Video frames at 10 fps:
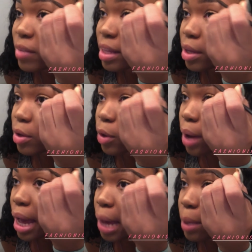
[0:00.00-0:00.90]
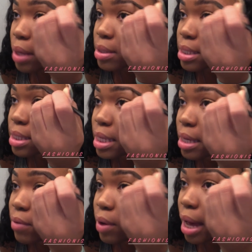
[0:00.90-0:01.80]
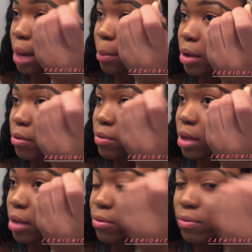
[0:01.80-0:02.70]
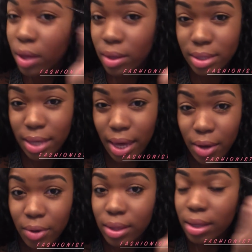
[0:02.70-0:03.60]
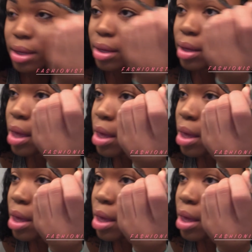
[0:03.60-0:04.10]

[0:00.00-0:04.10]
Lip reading: filling in your eyebrows is to give your eyebrow a false hair look.